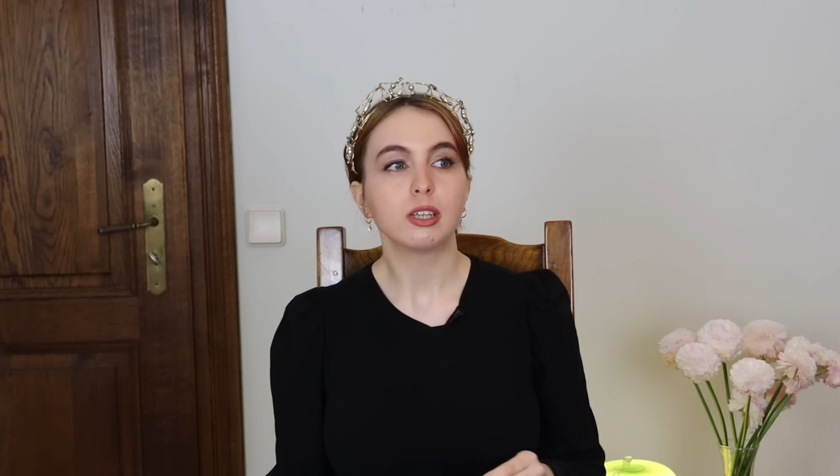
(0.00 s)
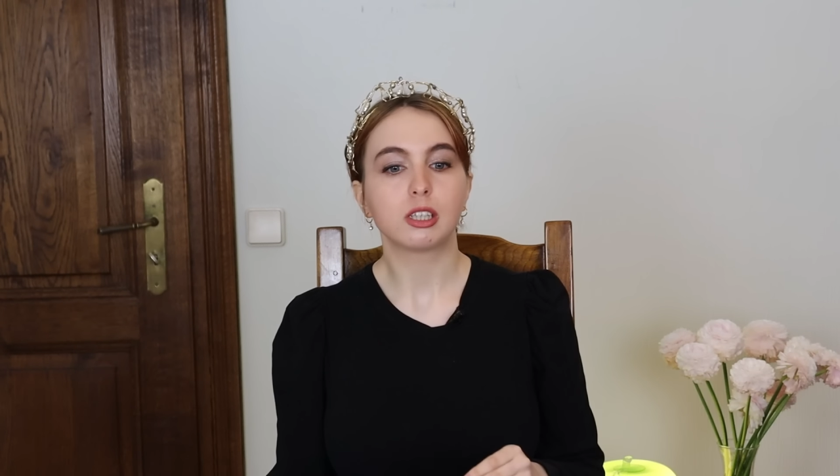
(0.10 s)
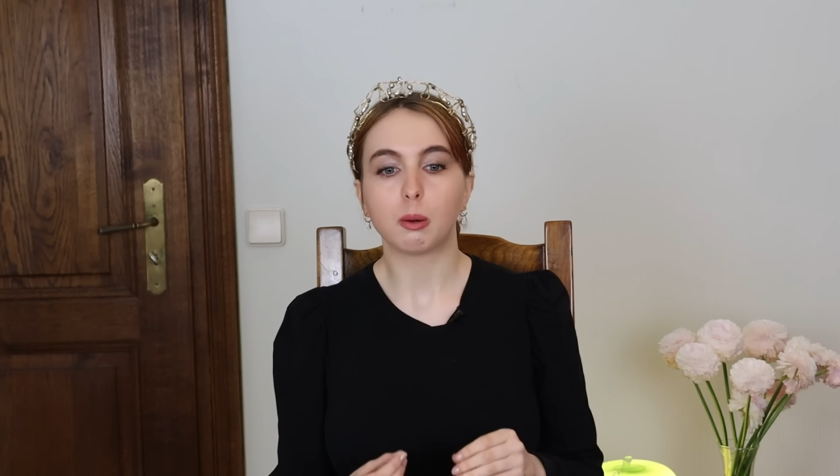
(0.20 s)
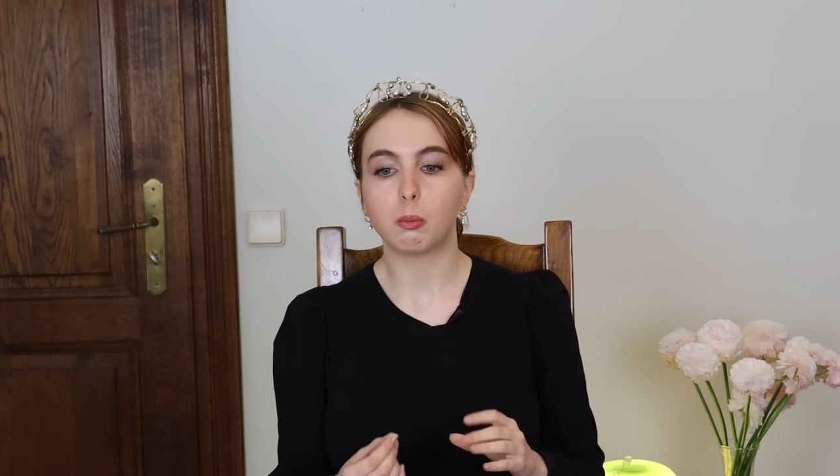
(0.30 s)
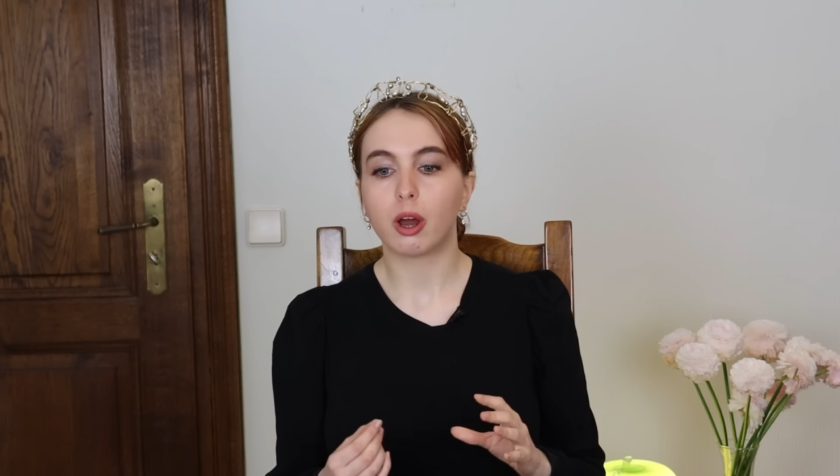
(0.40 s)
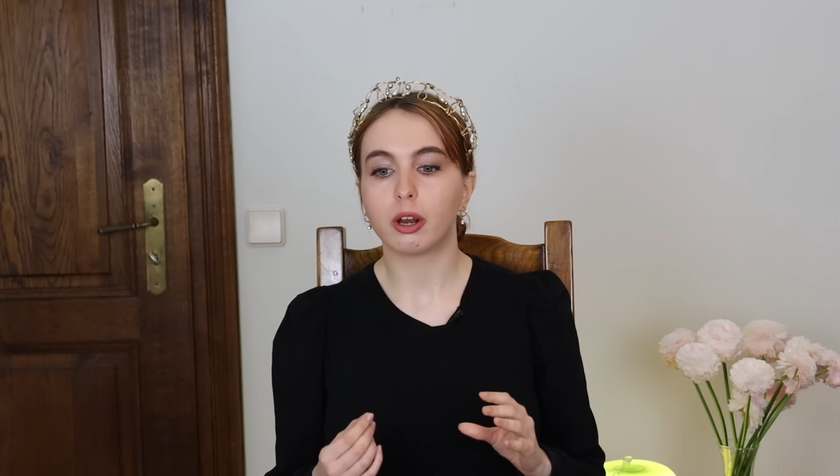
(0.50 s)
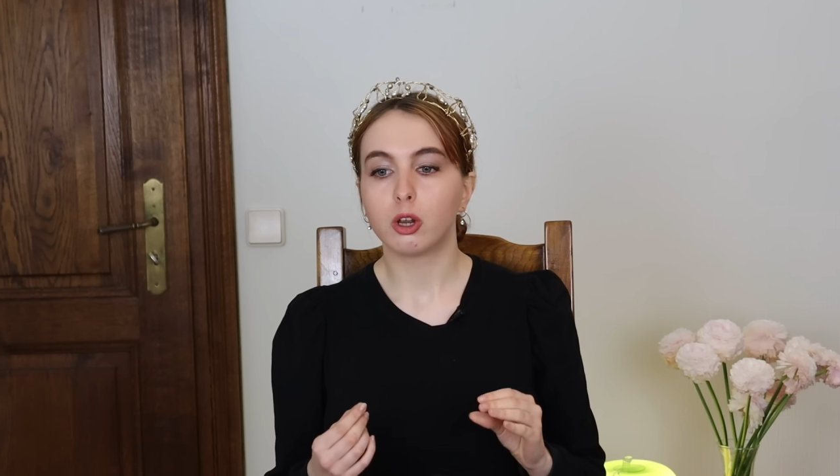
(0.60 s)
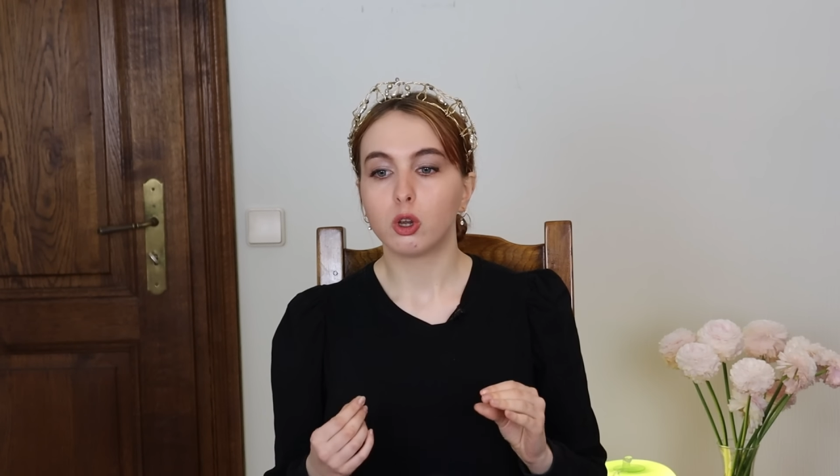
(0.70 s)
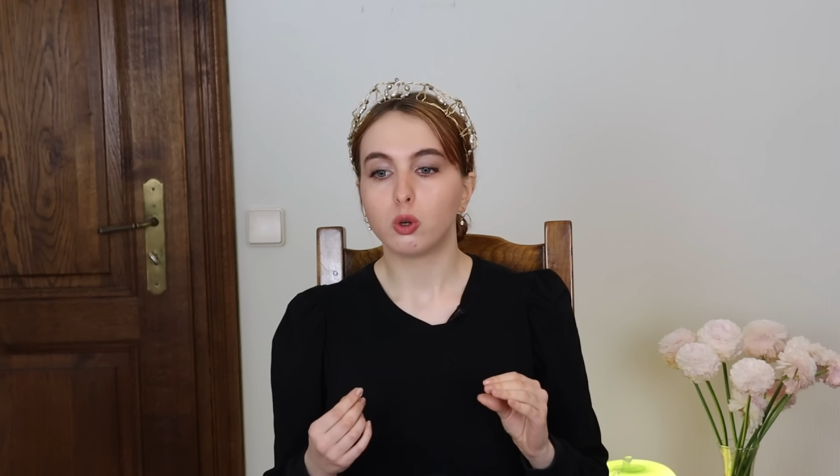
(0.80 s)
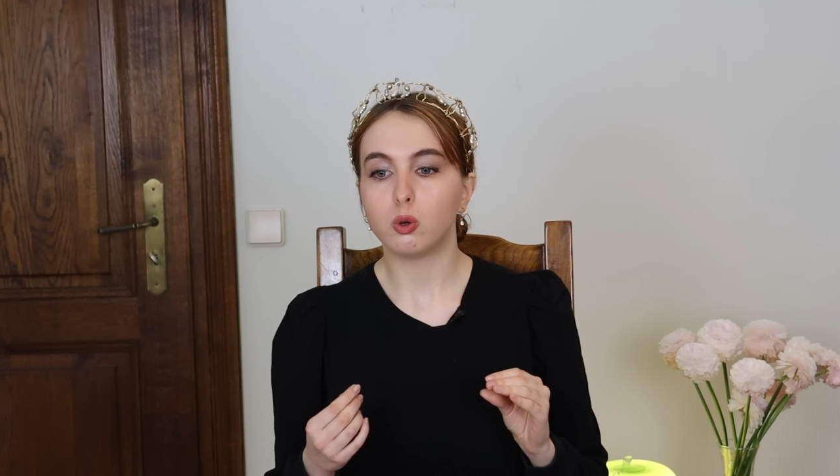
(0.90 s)

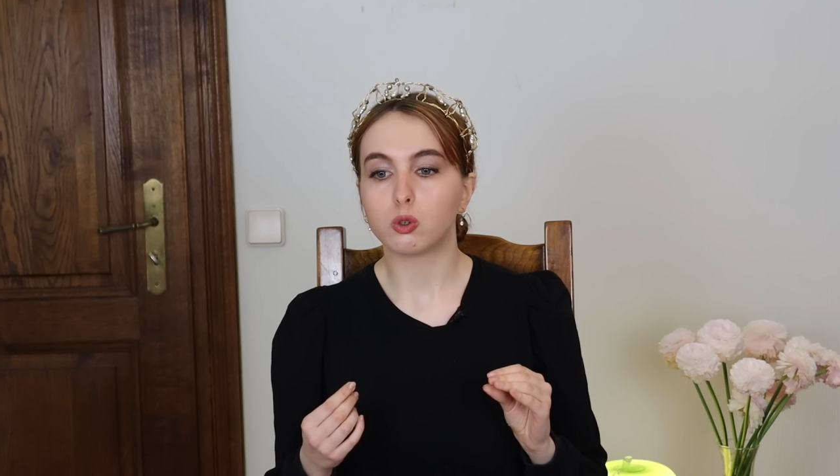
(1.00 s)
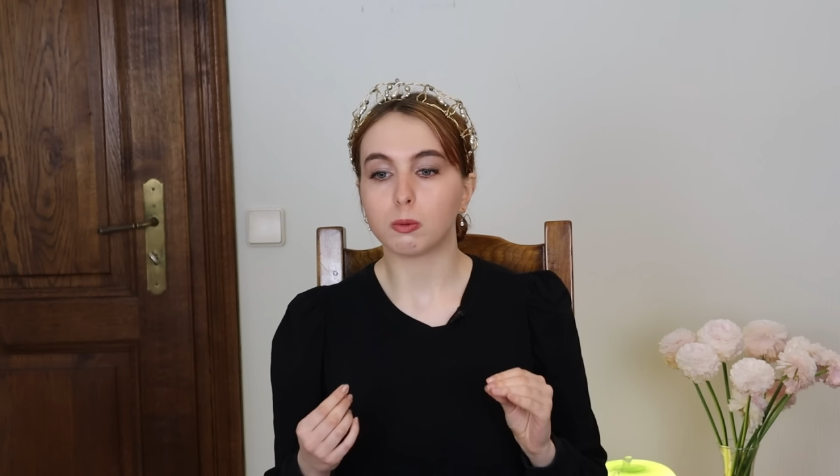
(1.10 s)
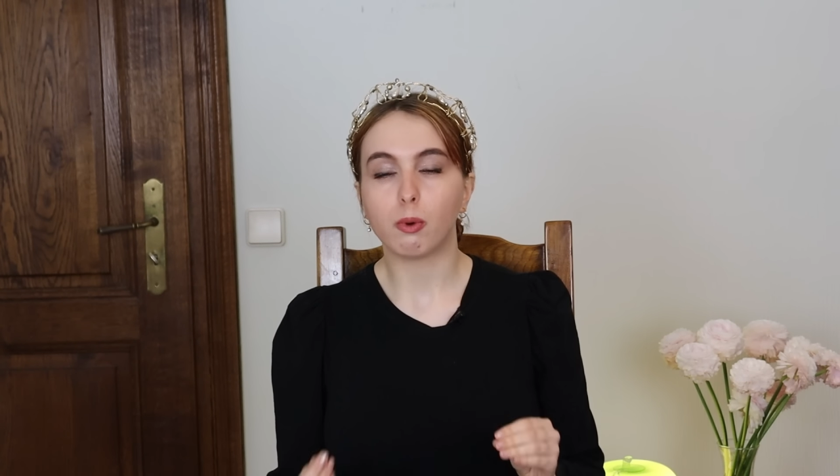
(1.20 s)
someone who's